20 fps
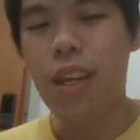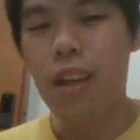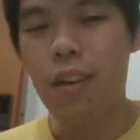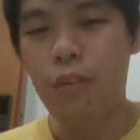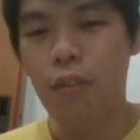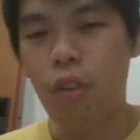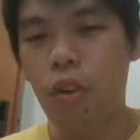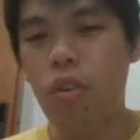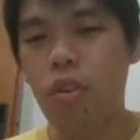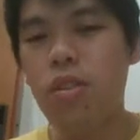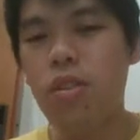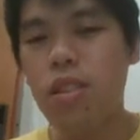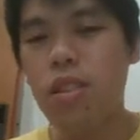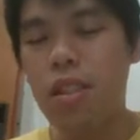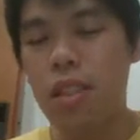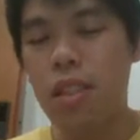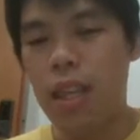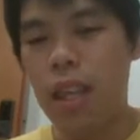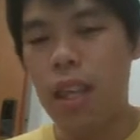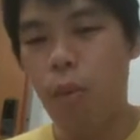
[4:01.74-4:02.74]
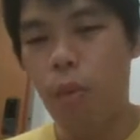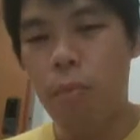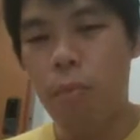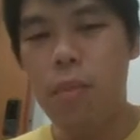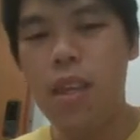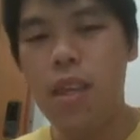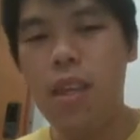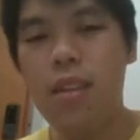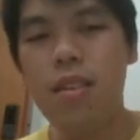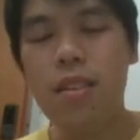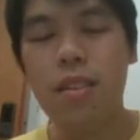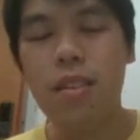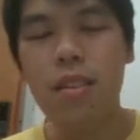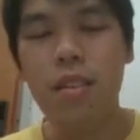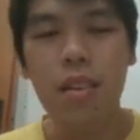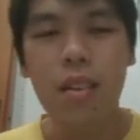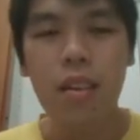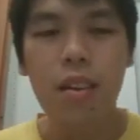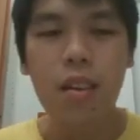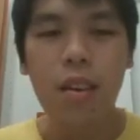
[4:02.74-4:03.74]
force. They will meet
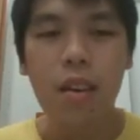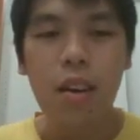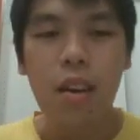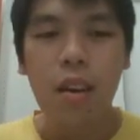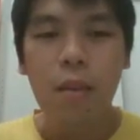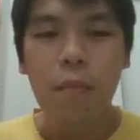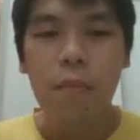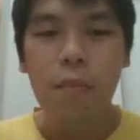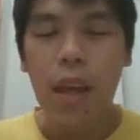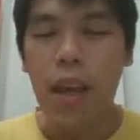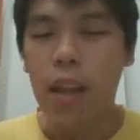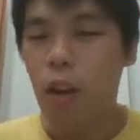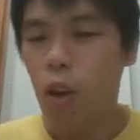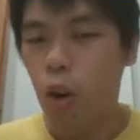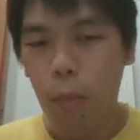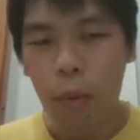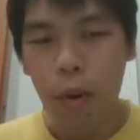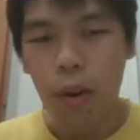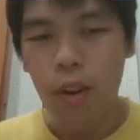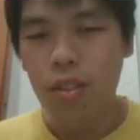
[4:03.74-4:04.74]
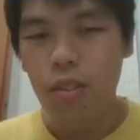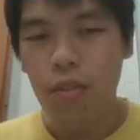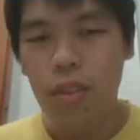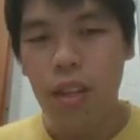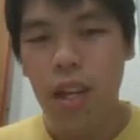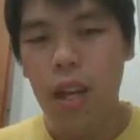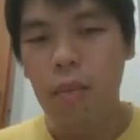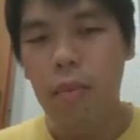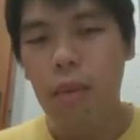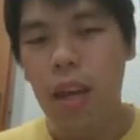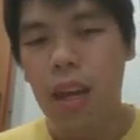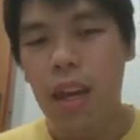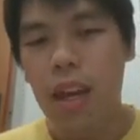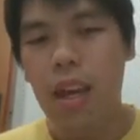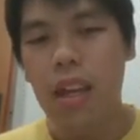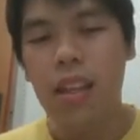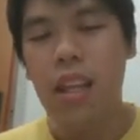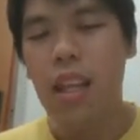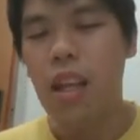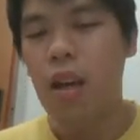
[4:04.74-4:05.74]
at all points of time,
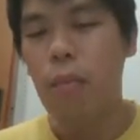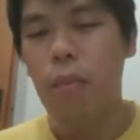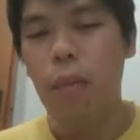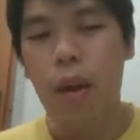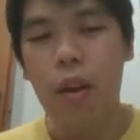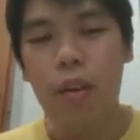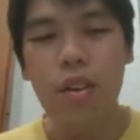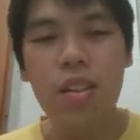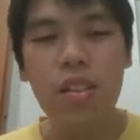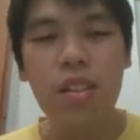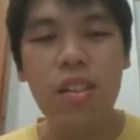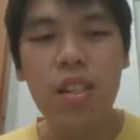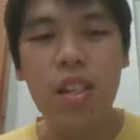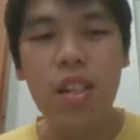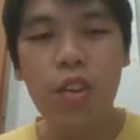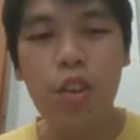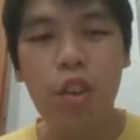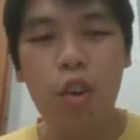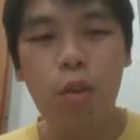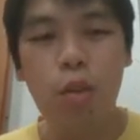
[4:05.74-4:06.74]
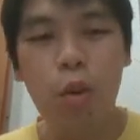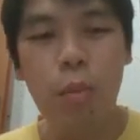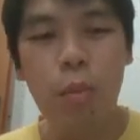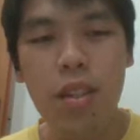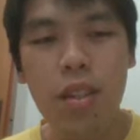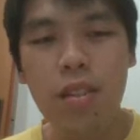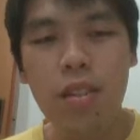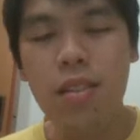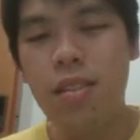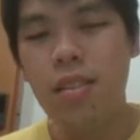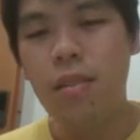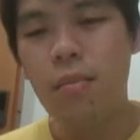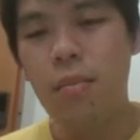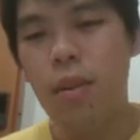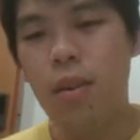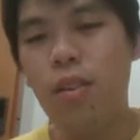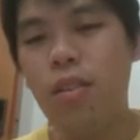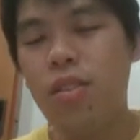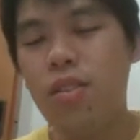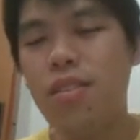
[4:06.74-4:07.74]
and there is zero moments
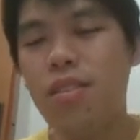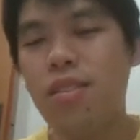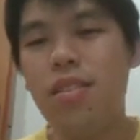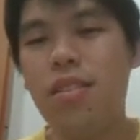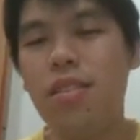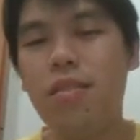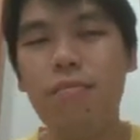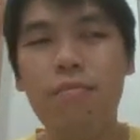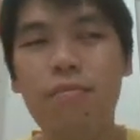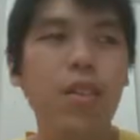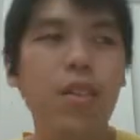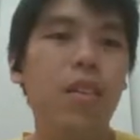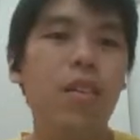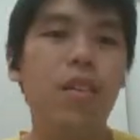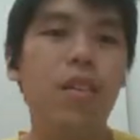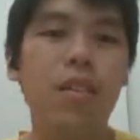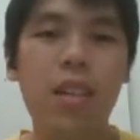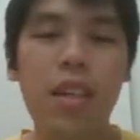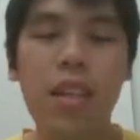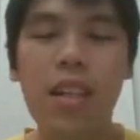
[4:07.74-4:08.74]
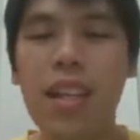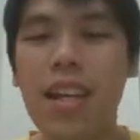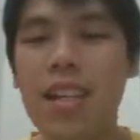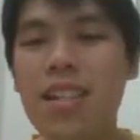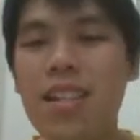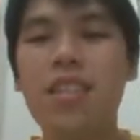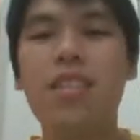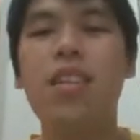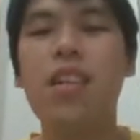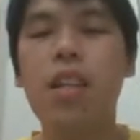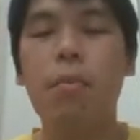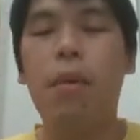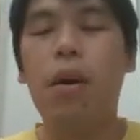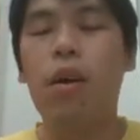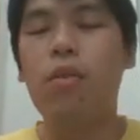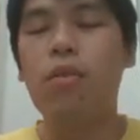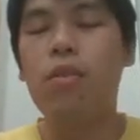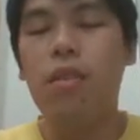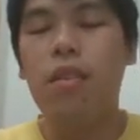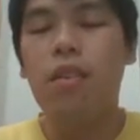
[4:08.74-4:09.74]
because it doesn't turn about
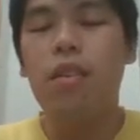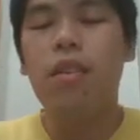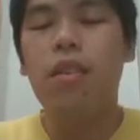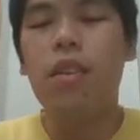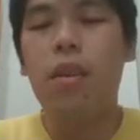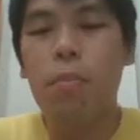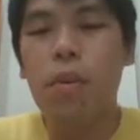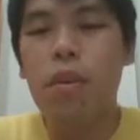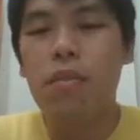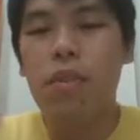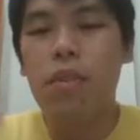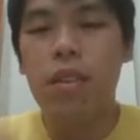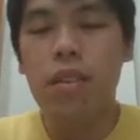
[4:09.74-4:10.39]
the pivot.